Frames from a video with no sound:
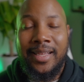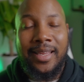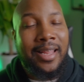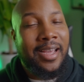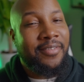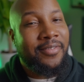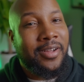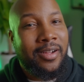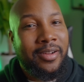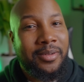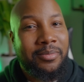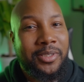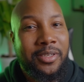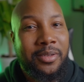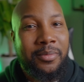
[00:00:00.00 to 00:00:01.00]
Life caught
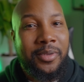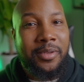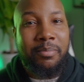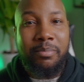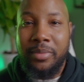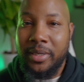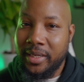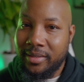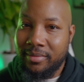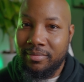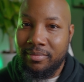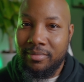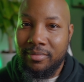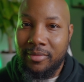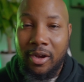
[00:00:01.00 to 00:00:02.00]
up to me, but
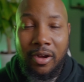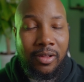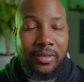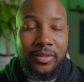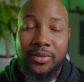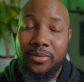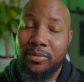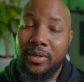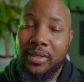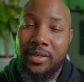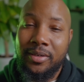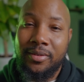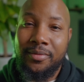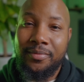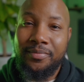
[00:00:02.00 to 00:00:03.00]
all is
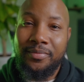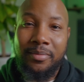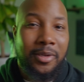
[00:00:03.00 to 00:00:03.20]
well.